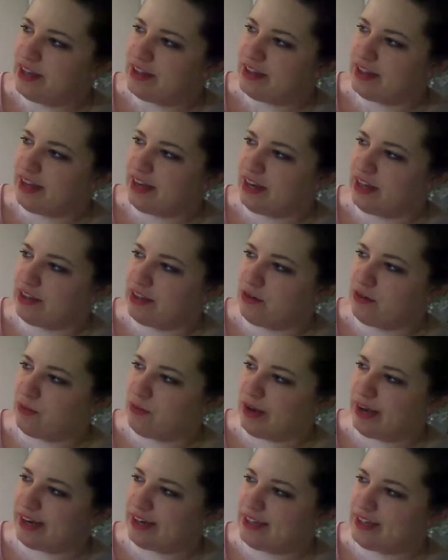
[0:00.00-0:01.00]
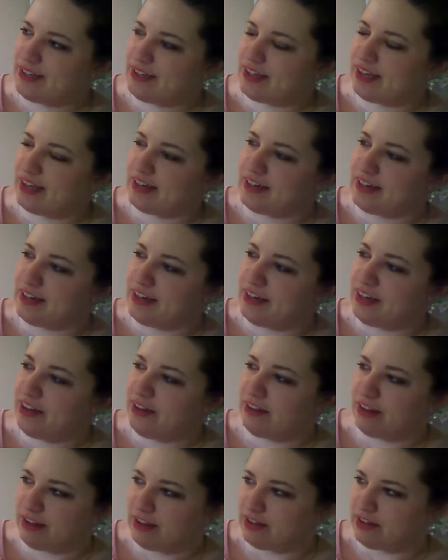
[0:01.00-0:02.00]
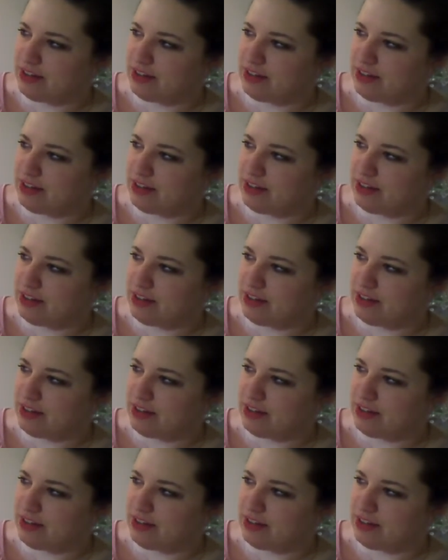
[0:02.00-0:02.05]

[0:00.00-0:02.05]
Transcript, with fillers: They are the widest and nearly the